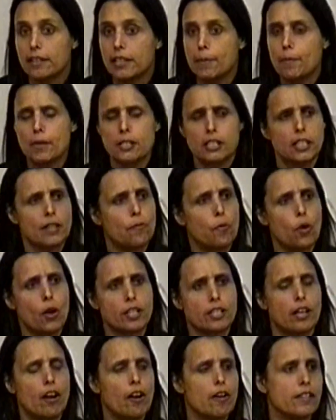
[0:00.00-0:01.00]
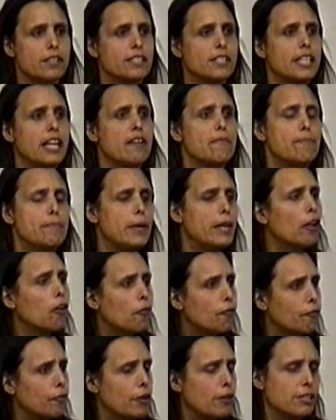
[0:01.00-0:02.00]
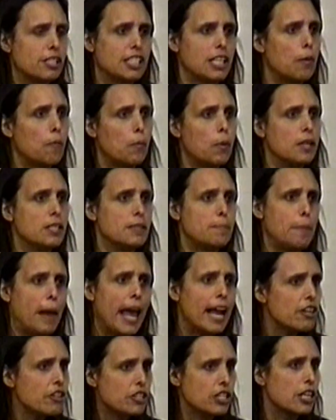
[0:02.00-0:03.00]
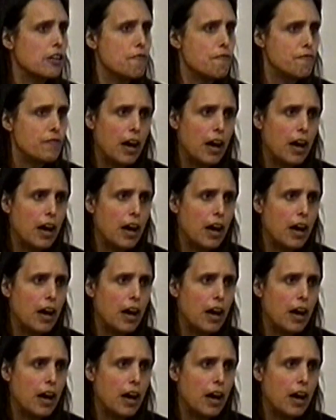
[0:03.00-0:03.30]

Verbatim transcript: They must have worked hard instead of pilfering someone's pension